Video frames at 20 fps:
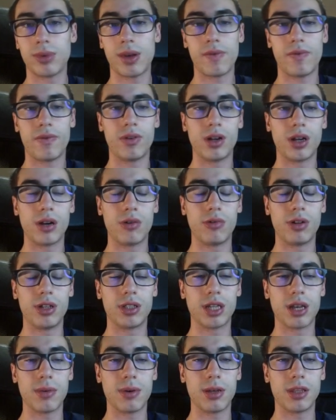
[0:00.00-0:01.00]
and Foreest
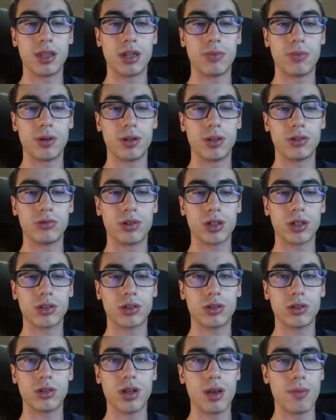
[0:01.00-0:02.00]
reached a better pawn
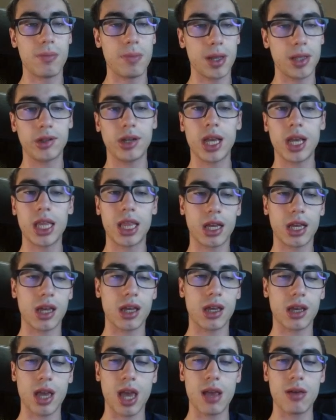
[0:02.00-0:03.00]
structure. But okay,
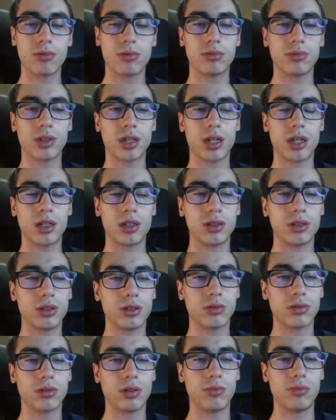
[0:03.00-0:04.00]
the game turns
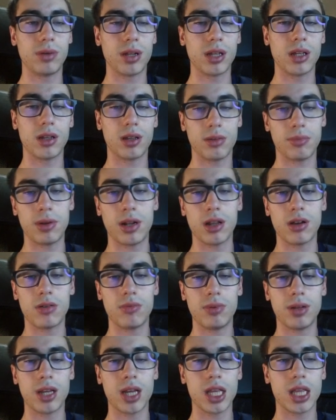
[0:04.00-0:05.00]
so very
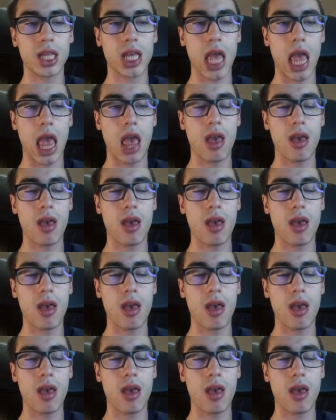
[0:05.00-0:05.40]
complicated.